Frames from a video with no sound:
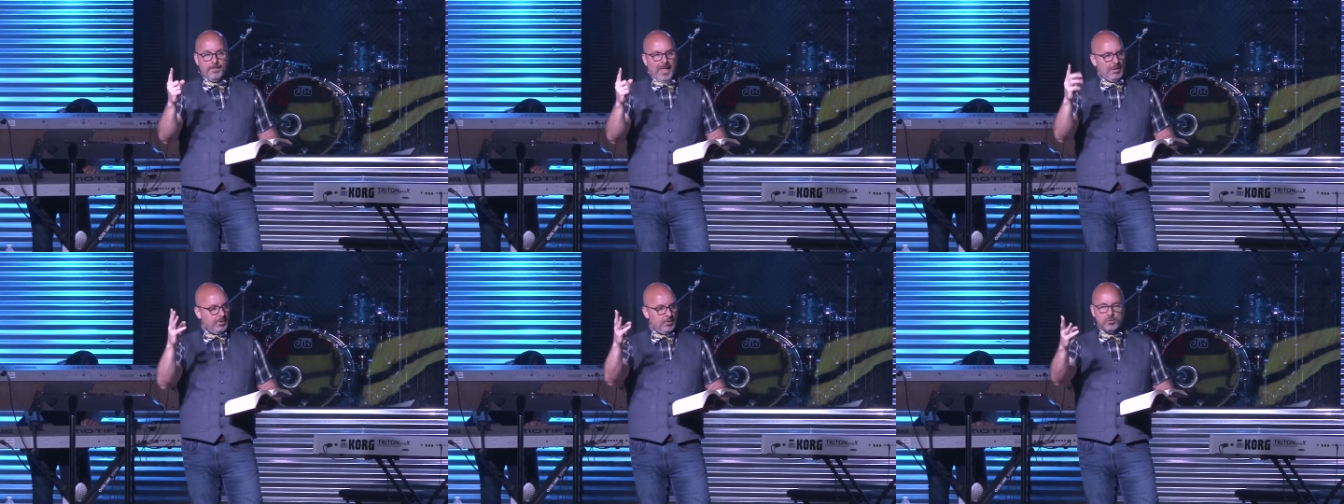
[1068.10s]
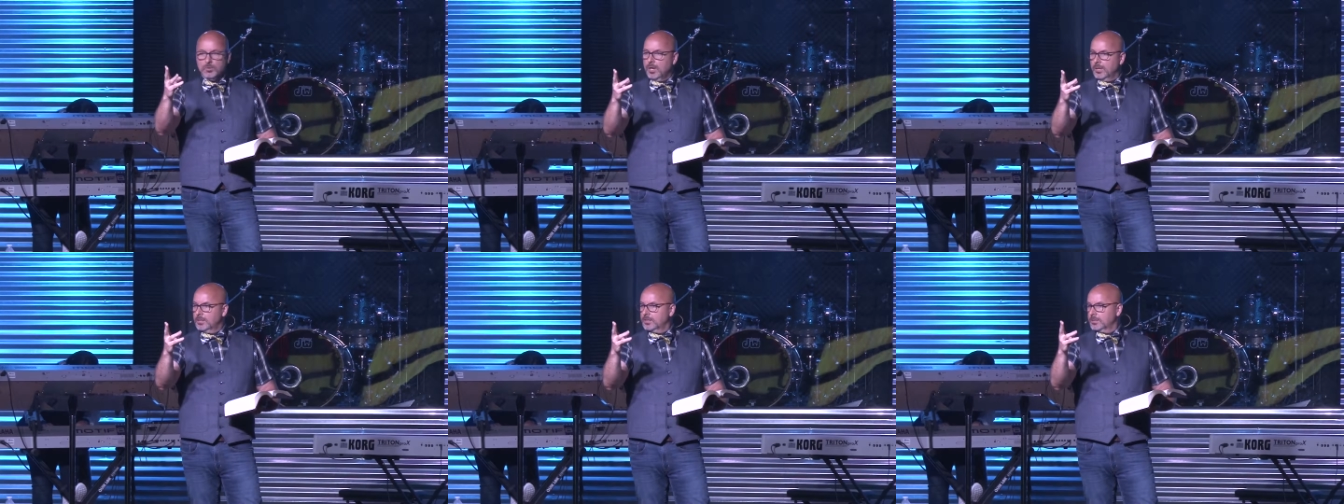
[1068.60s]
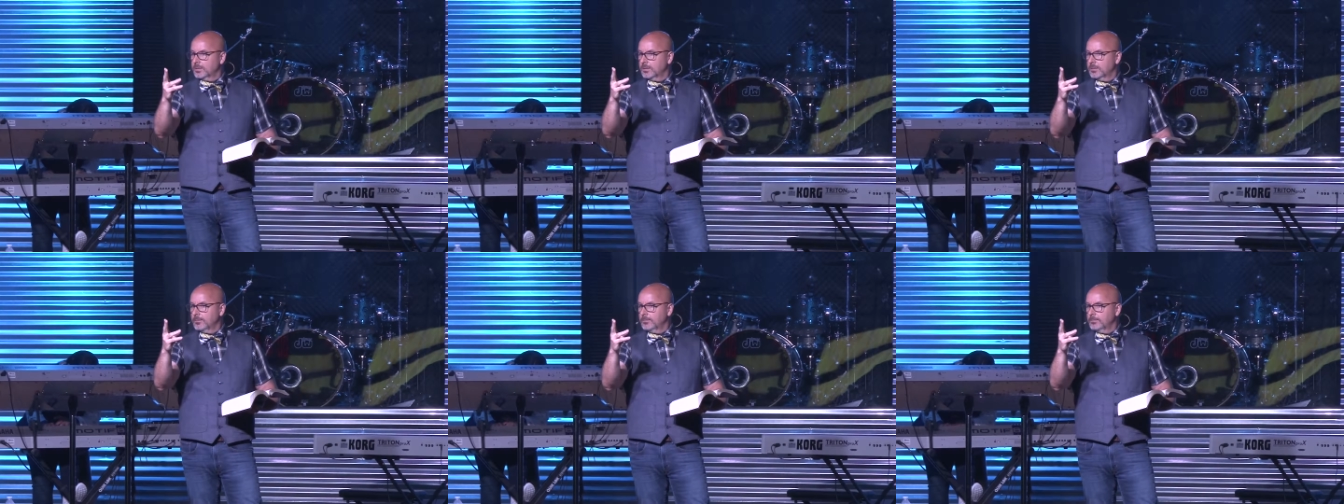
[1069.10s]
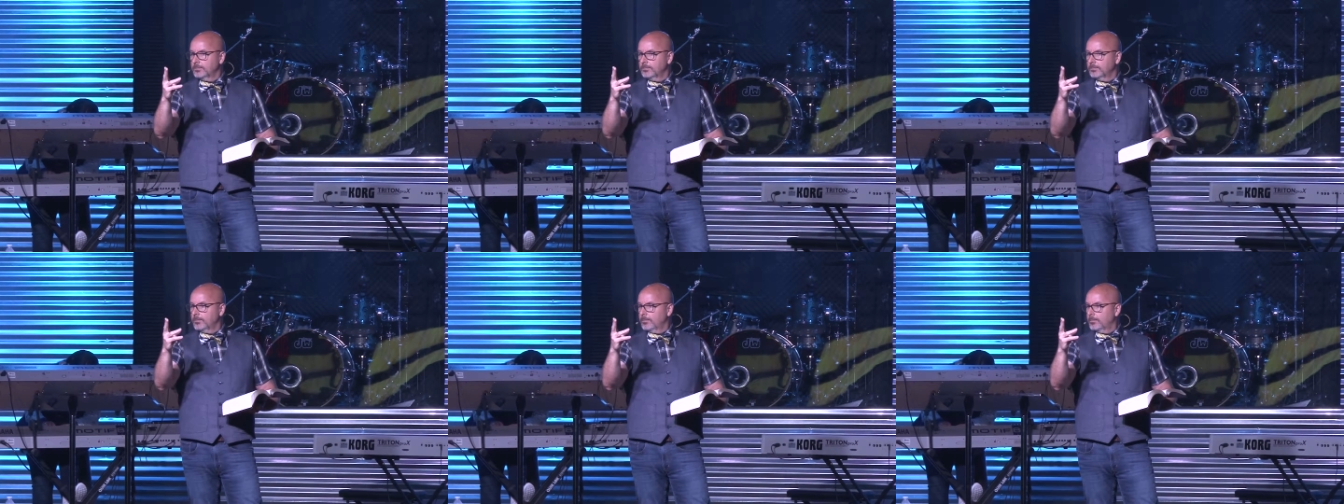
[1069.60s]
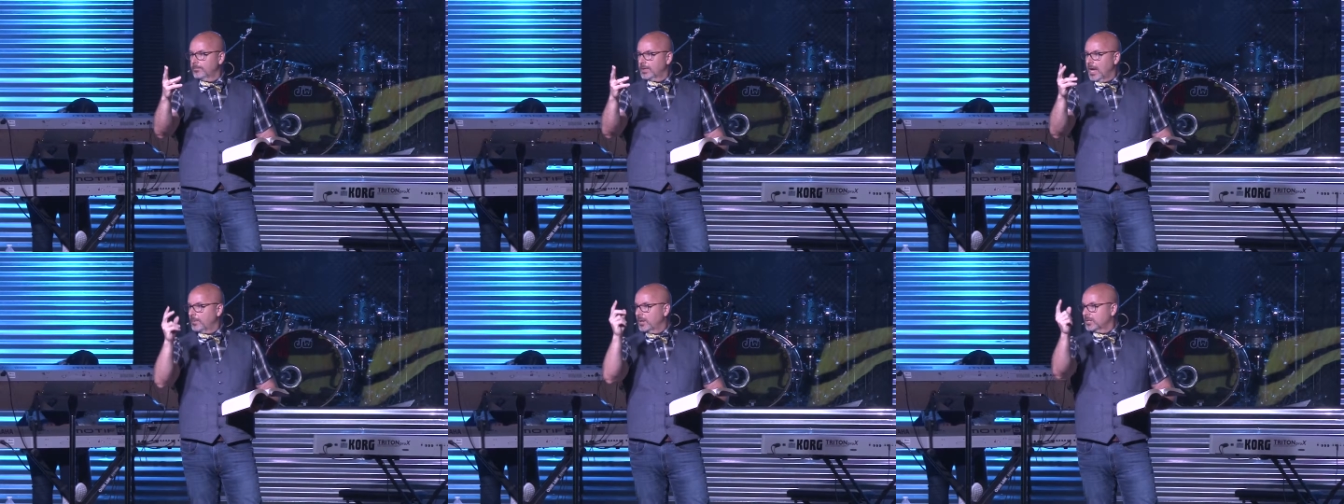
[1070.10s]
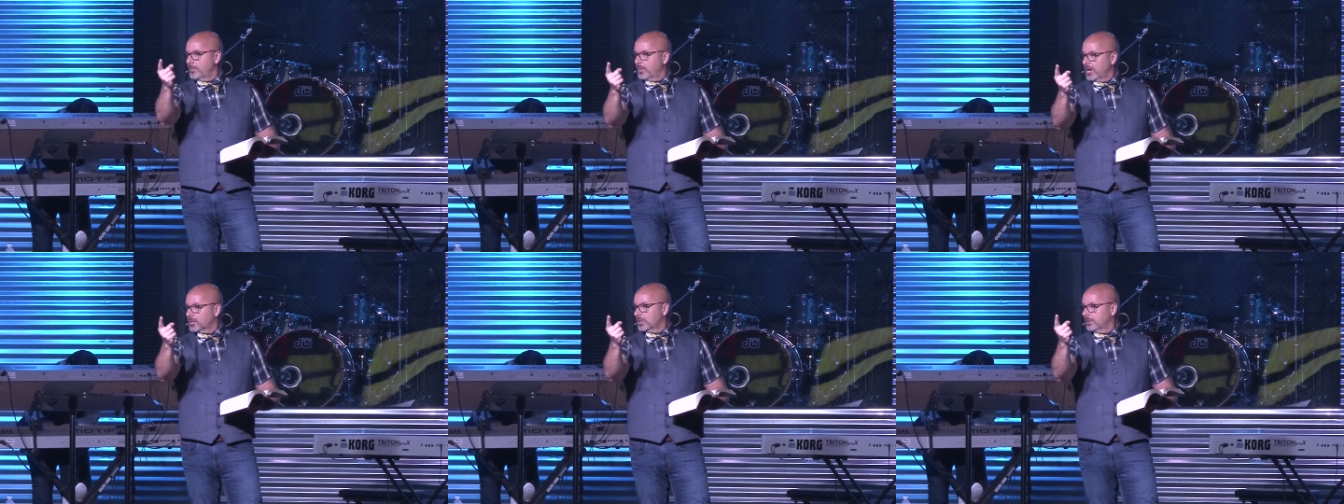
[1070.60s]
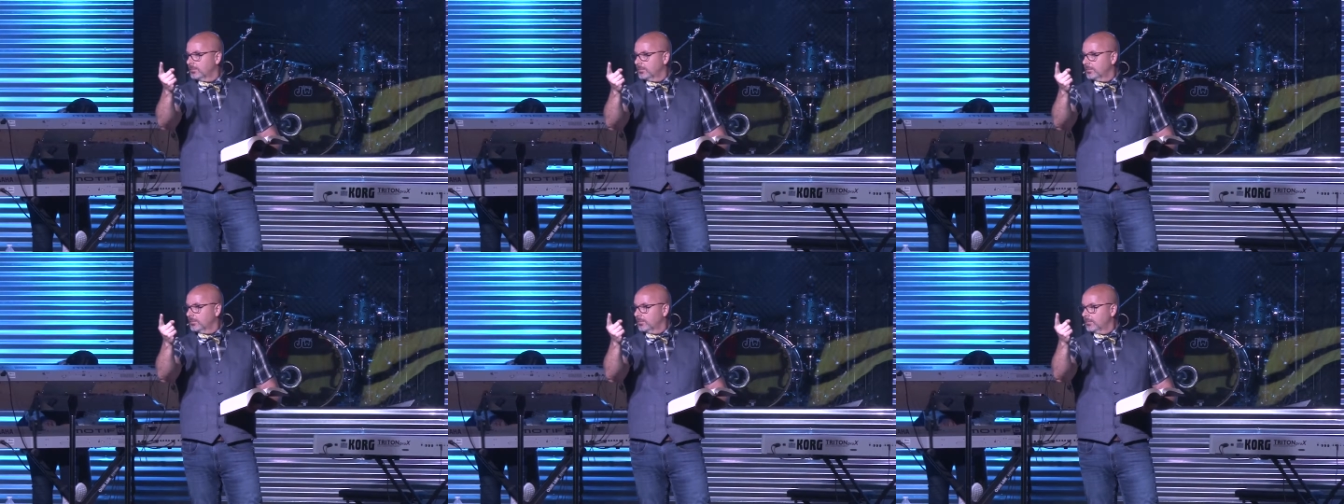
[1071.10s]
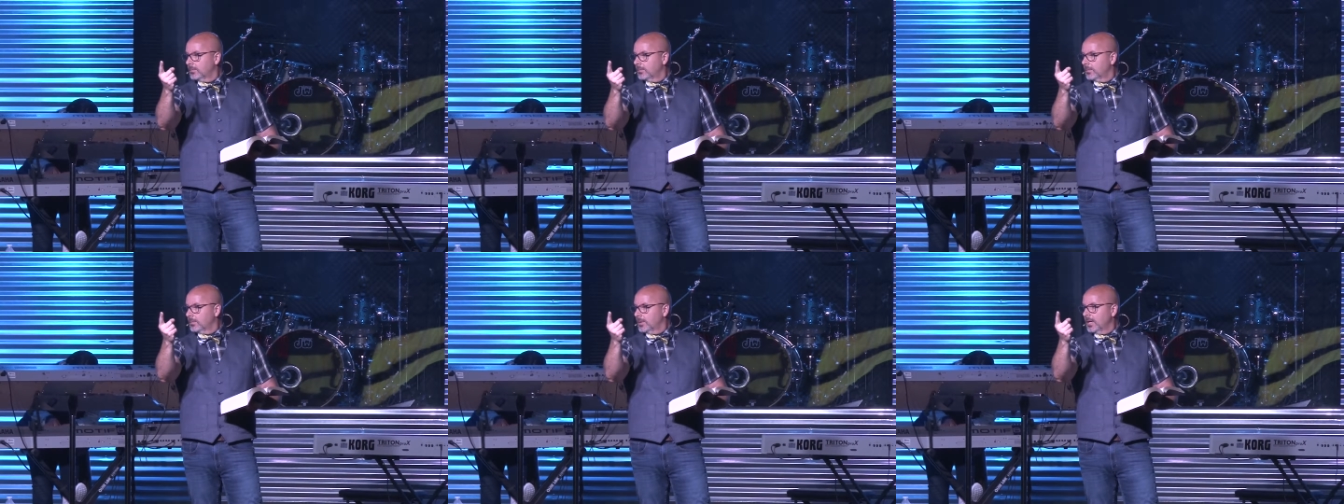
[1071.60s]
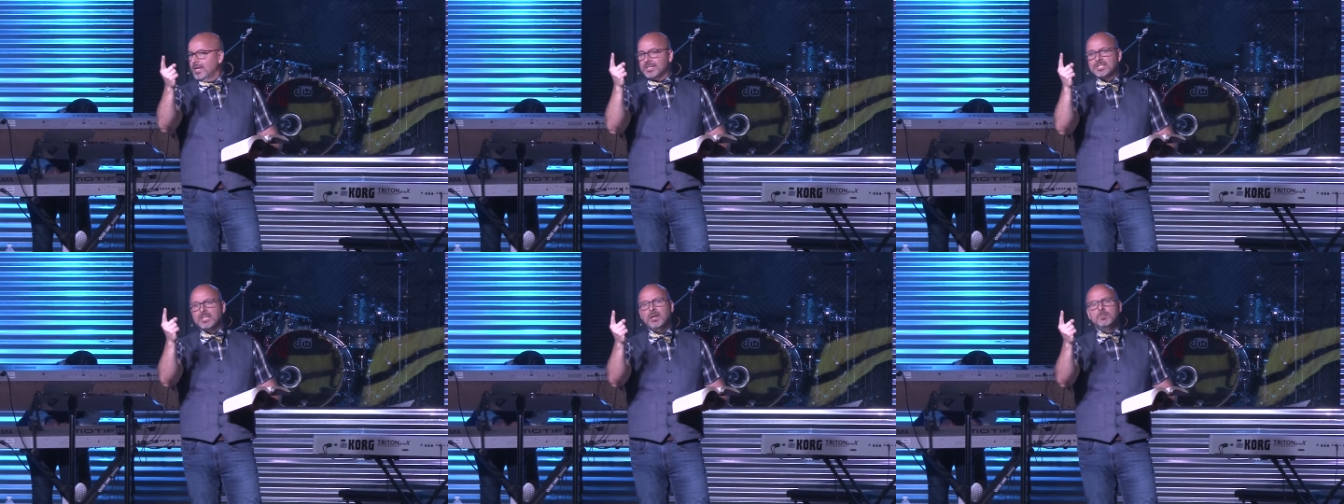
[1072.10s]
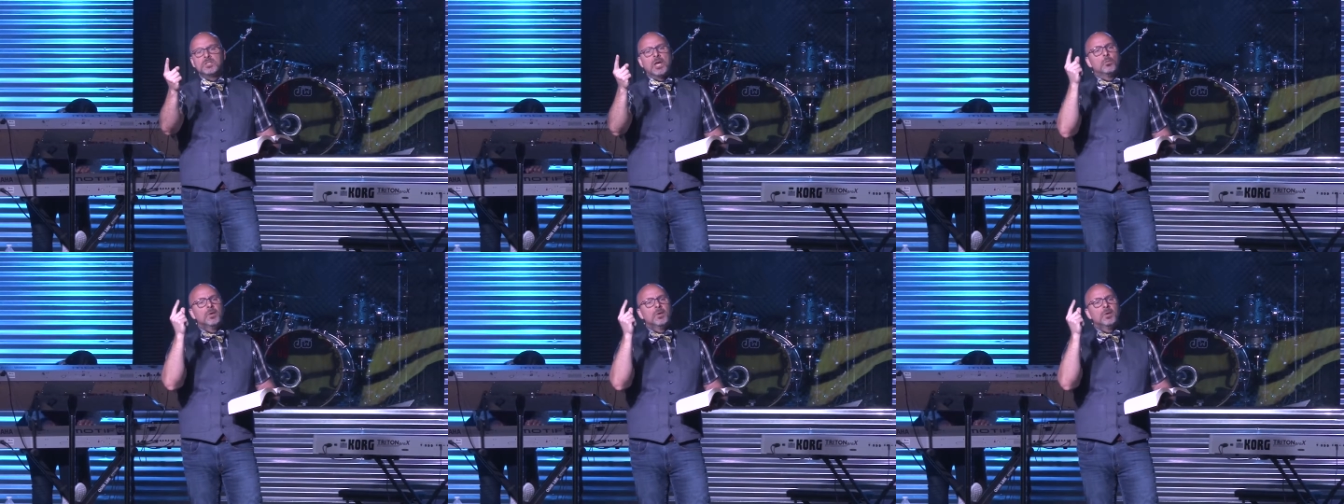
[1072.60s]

How about your drugs? How about depression? It seems that